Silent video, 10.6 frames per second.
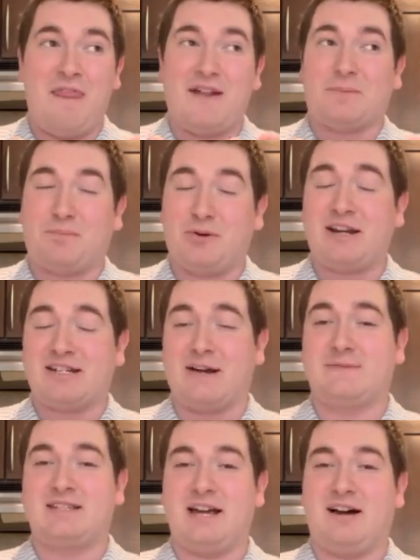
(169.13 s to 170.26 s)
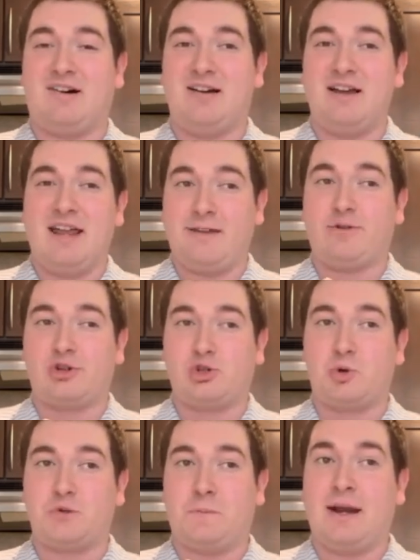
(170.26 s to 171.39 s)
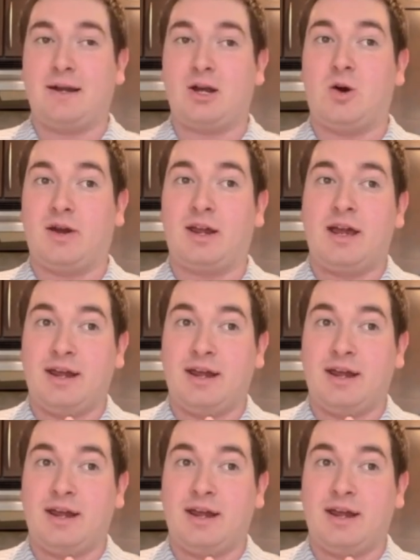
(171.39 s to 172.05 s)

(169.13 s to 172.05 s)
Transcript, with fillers: That's a pretty tough sell if you're George Payton going,